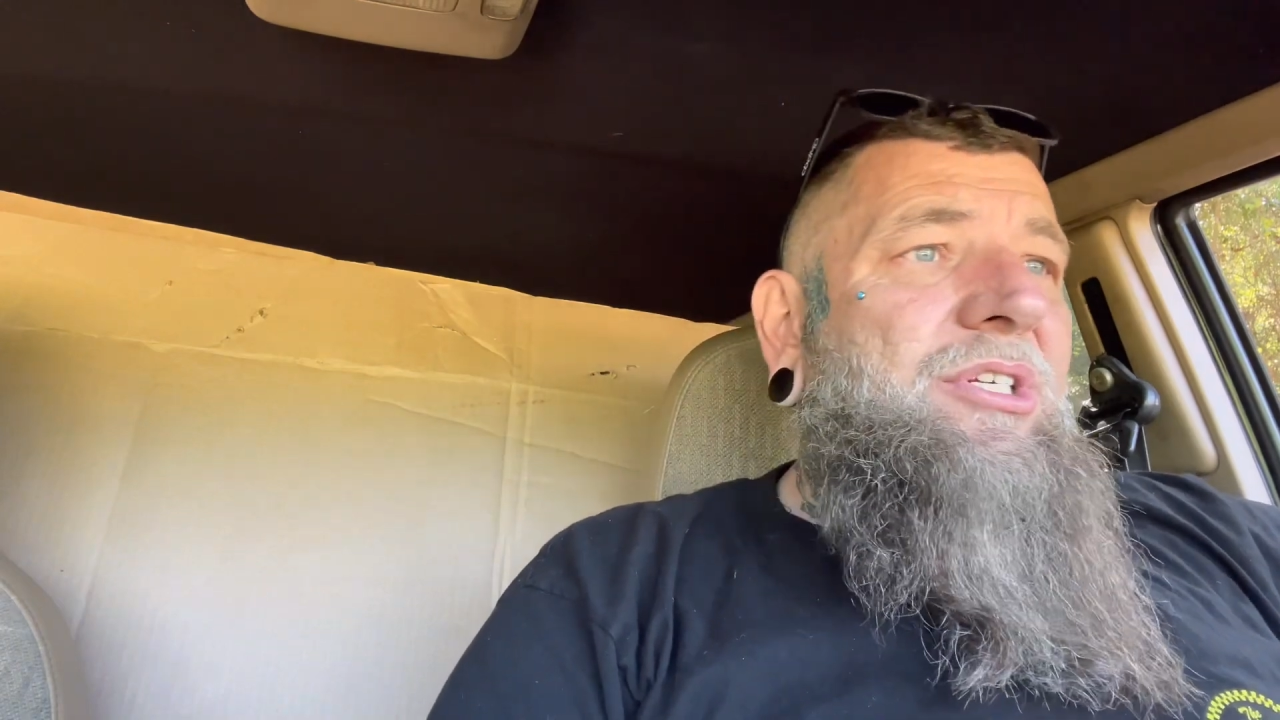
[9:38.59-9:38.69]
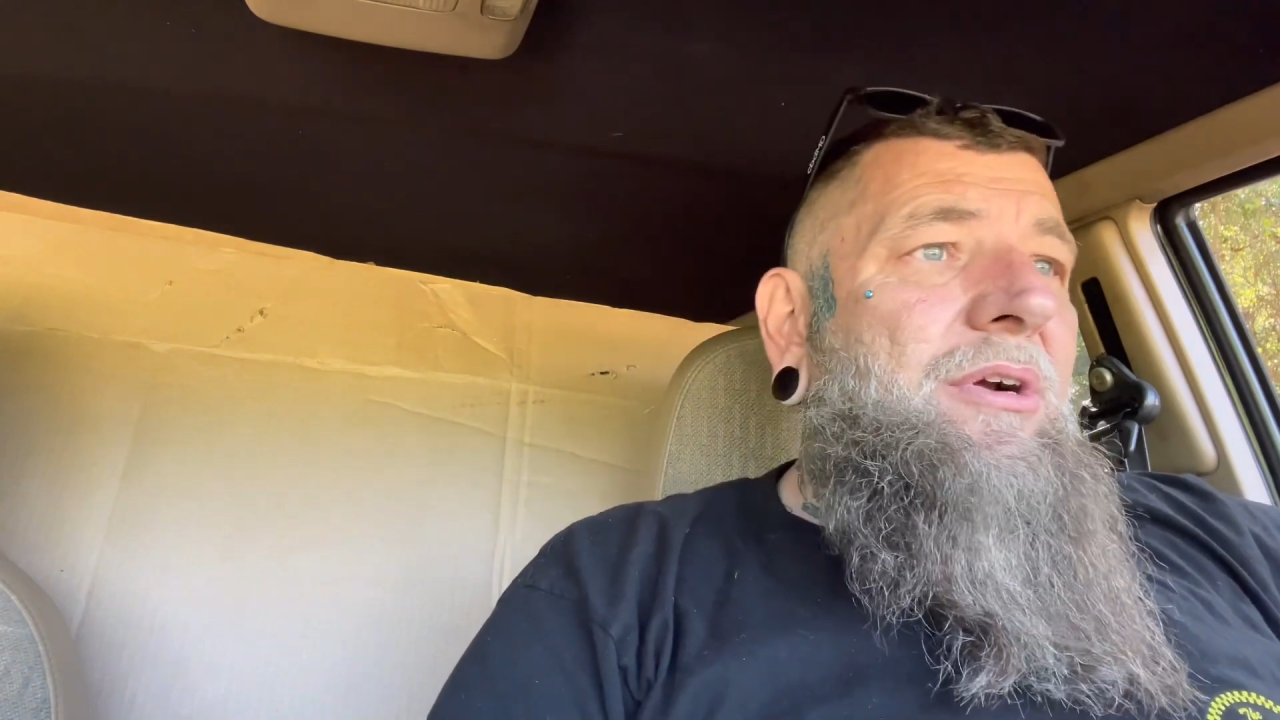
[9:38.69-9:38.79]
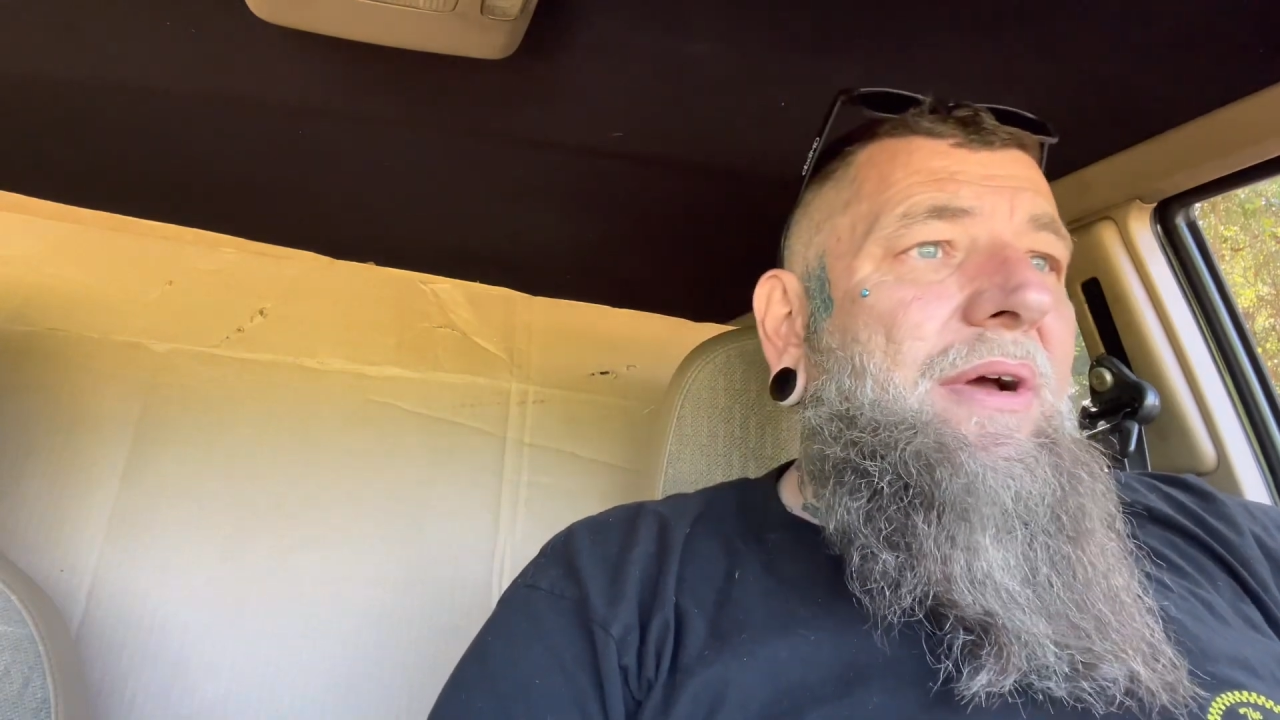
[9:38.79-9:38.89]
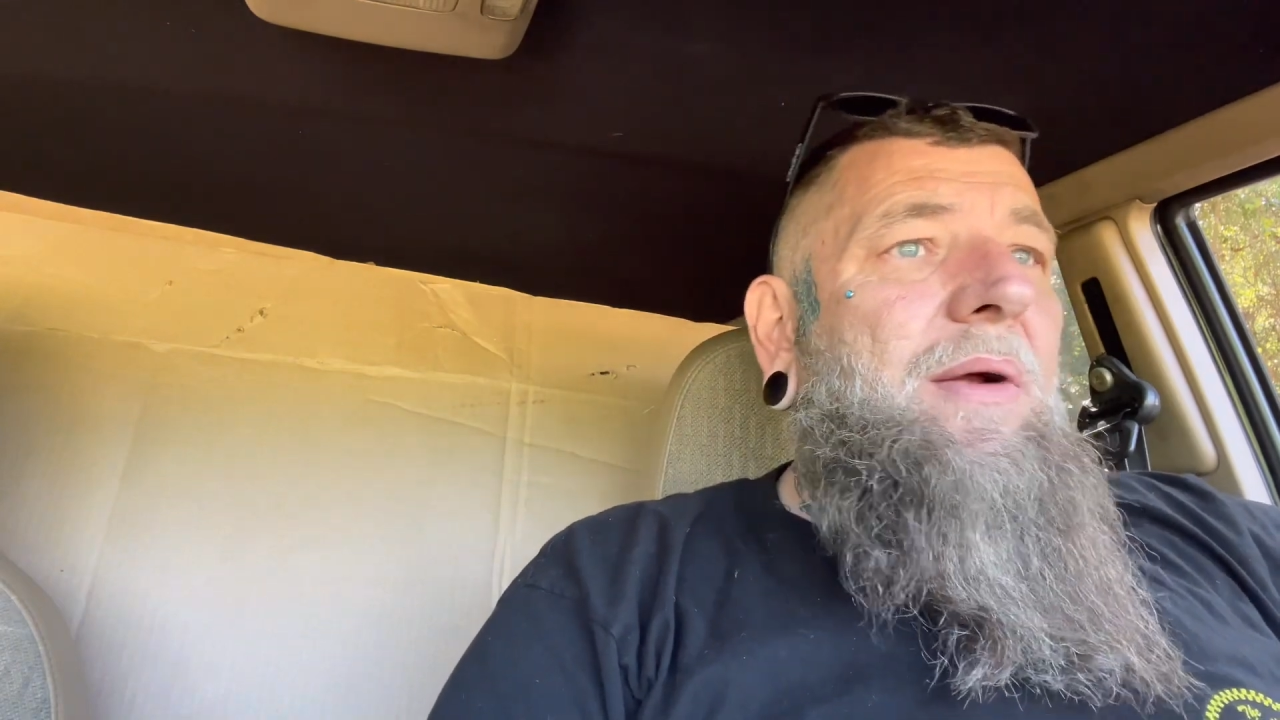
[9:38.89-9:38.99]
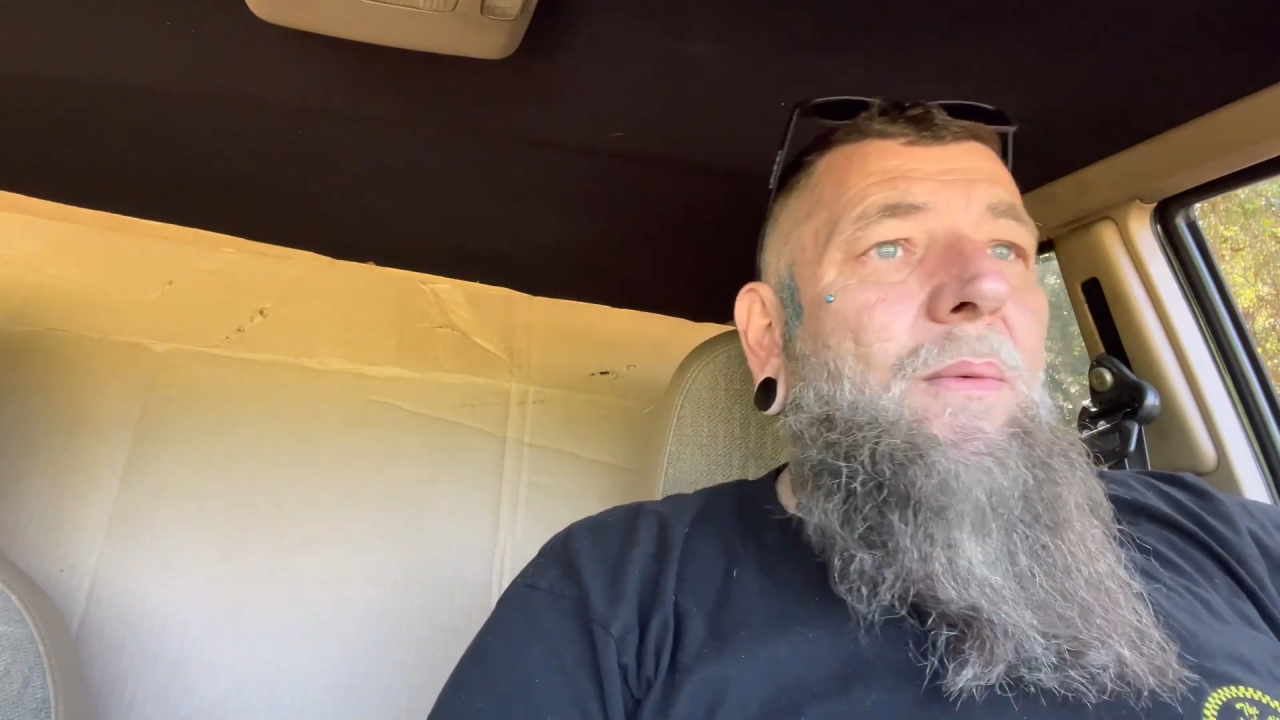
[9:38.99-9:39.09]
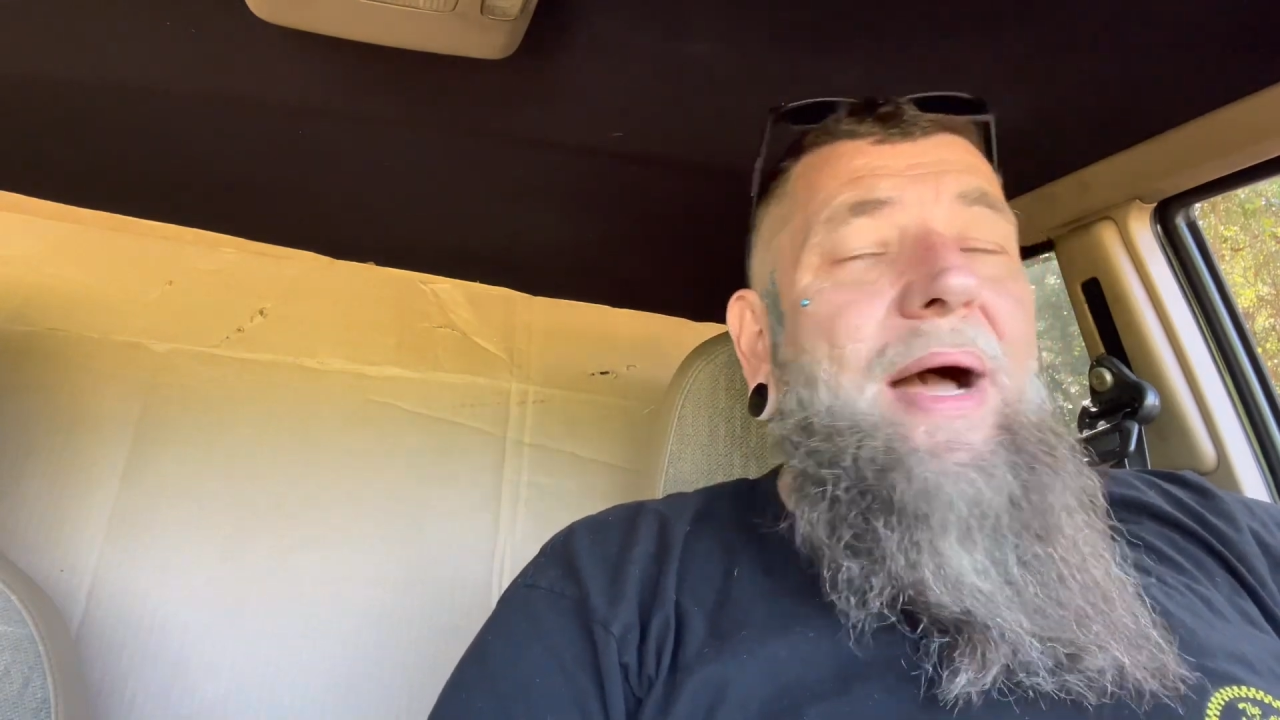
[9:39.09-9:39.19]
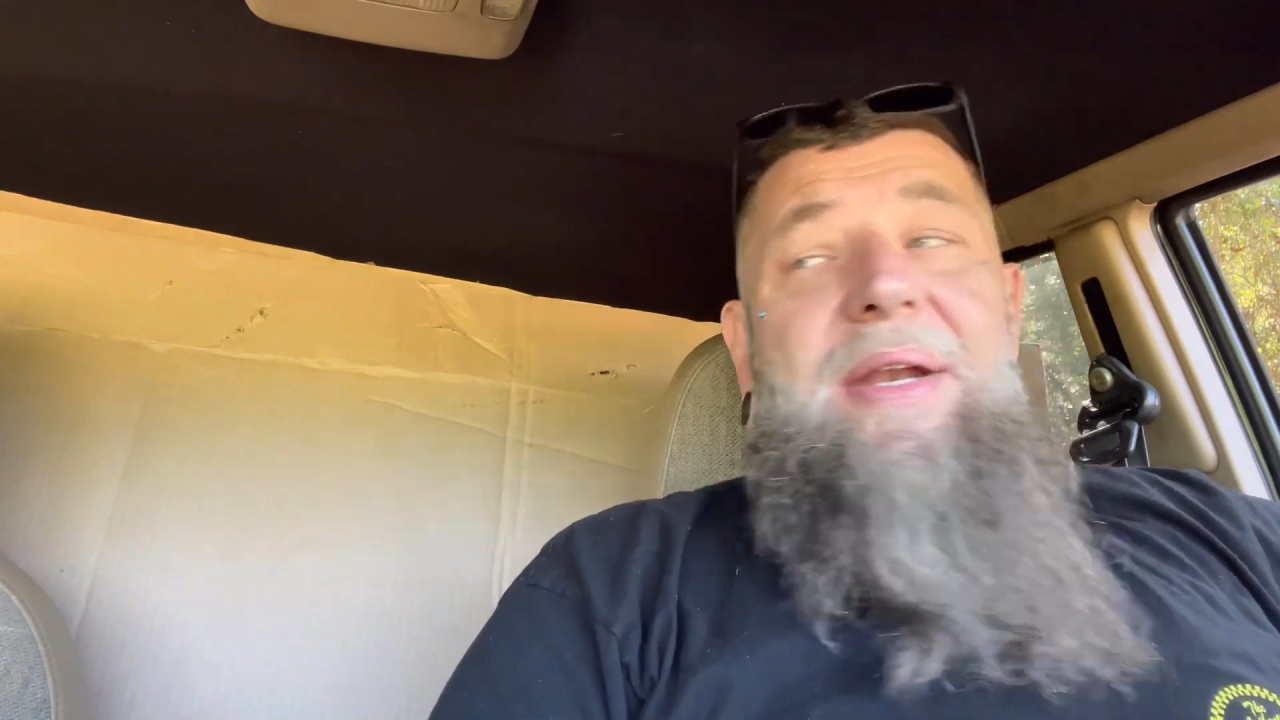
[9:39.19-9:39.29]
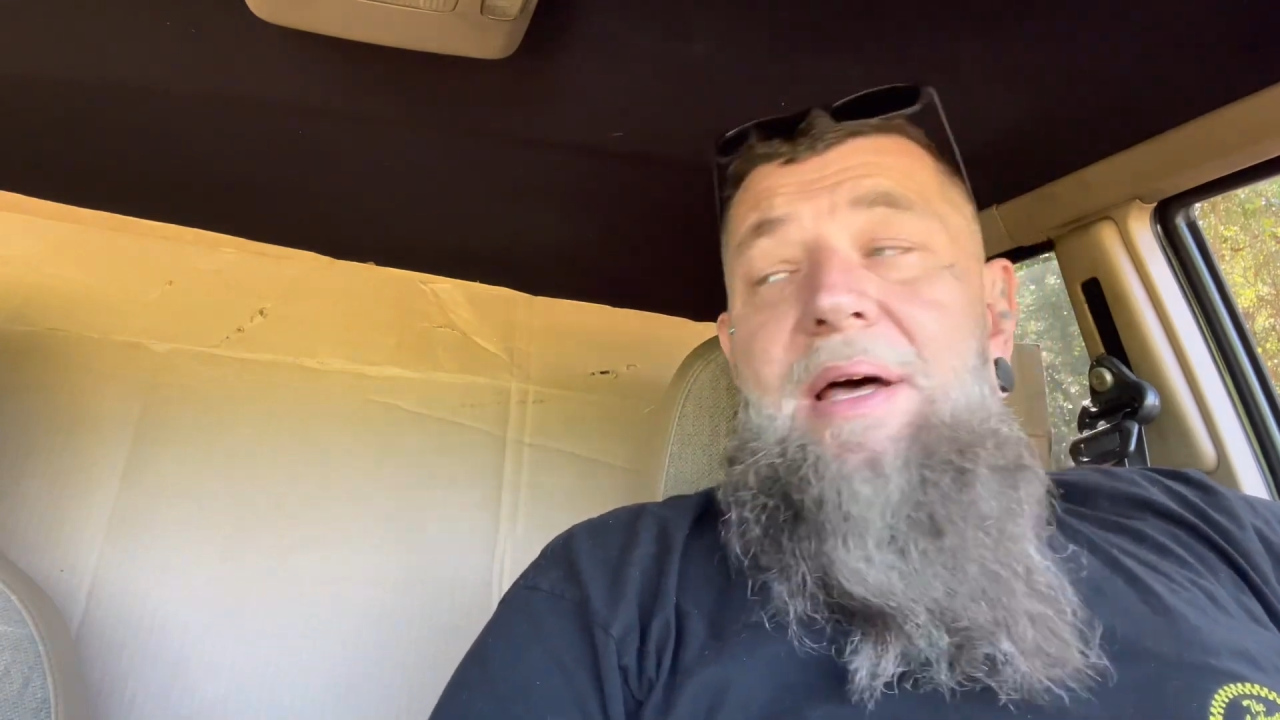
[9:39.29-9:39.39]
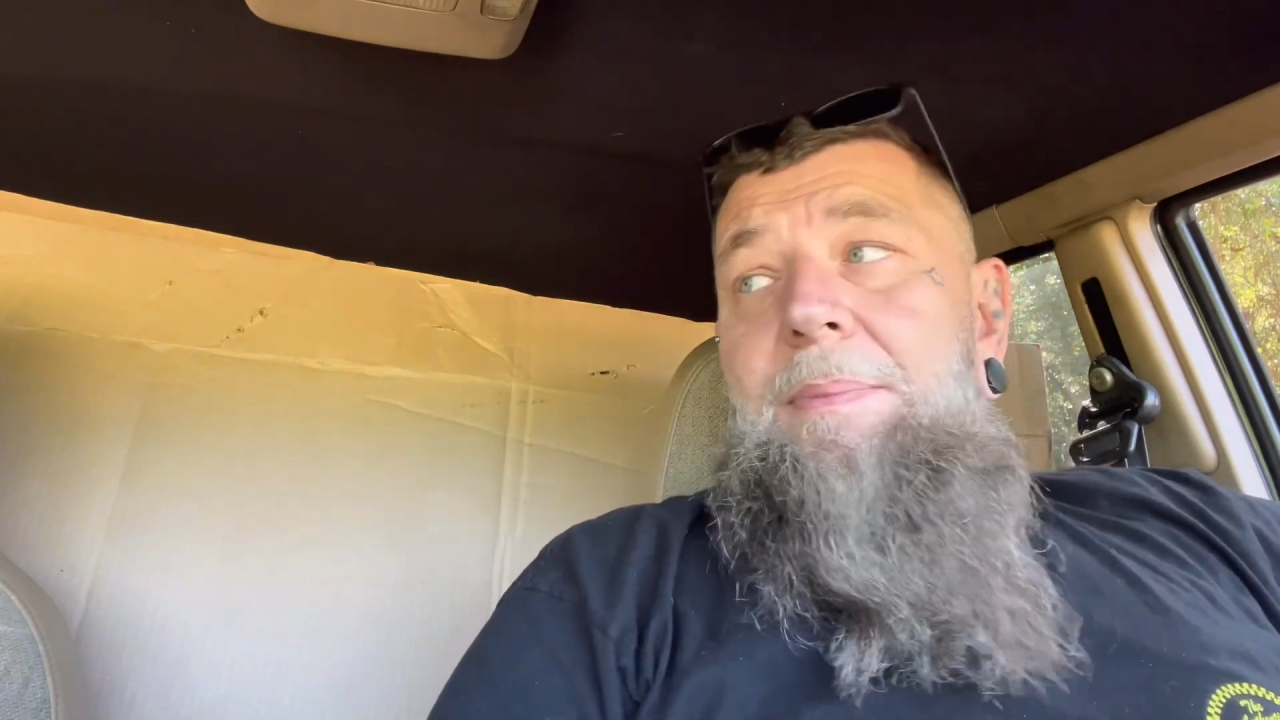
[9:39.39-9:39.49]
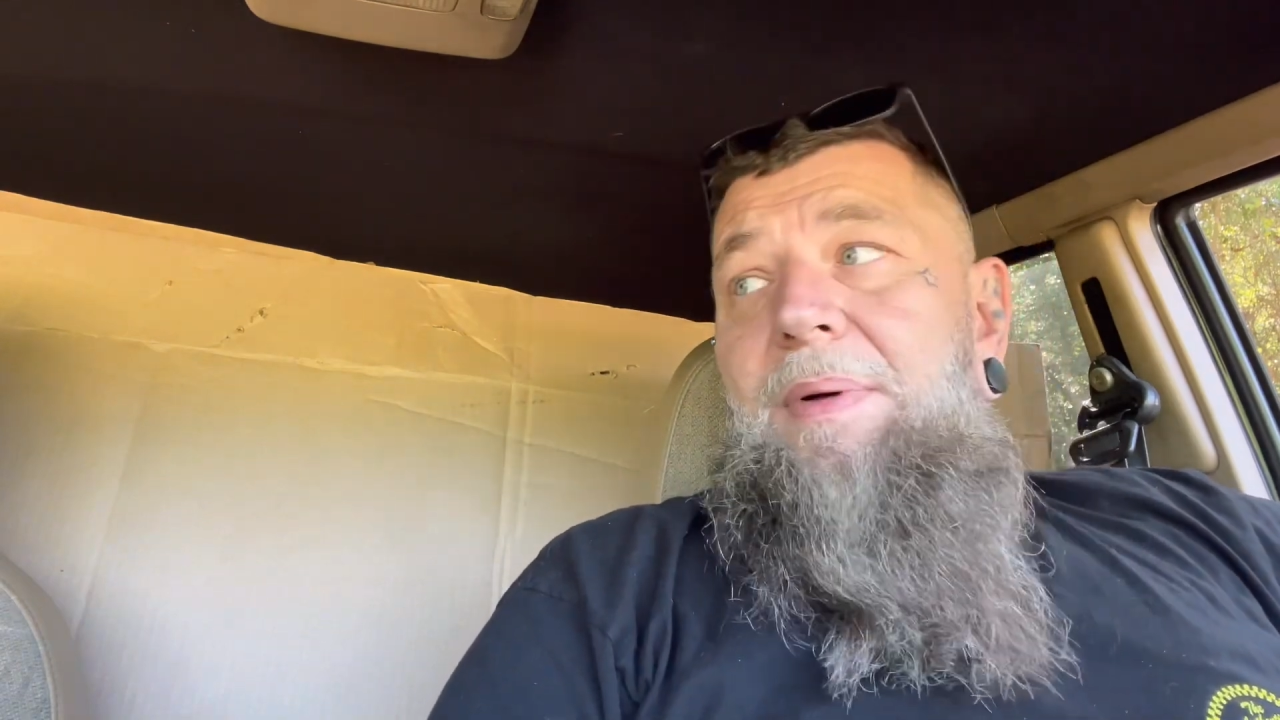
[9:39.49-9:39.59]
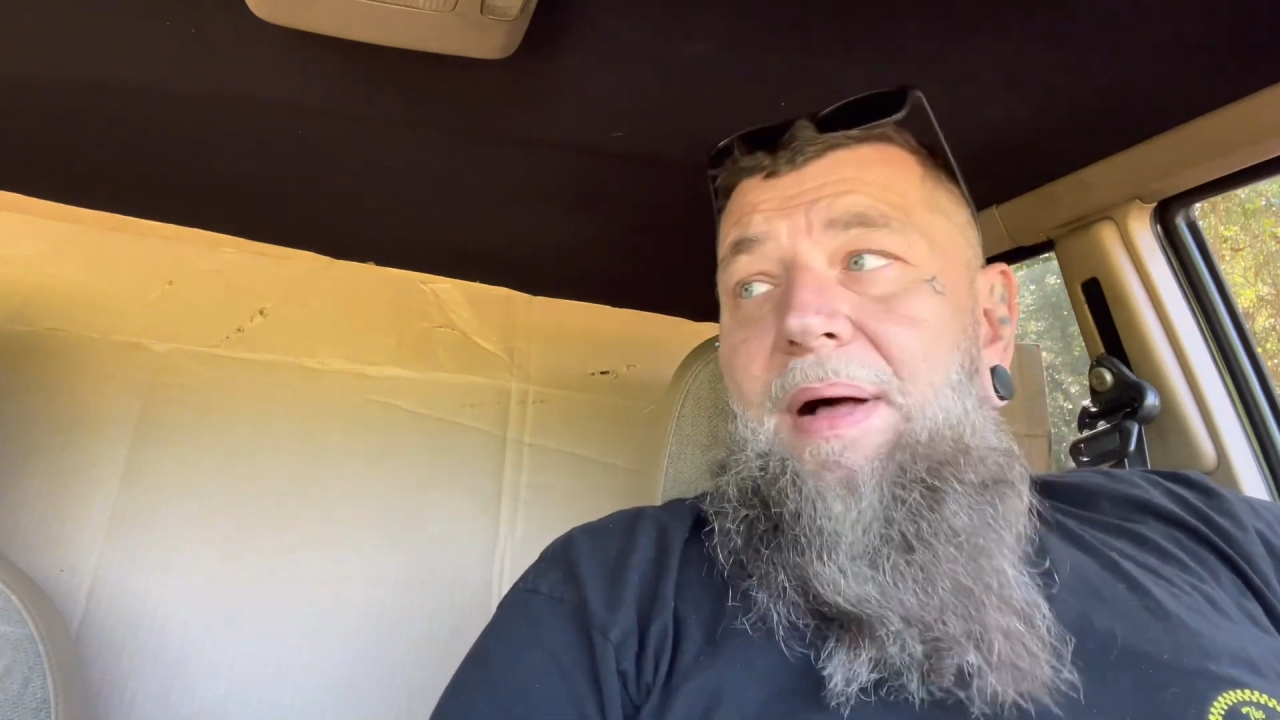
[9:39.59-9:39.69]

you're going to wind up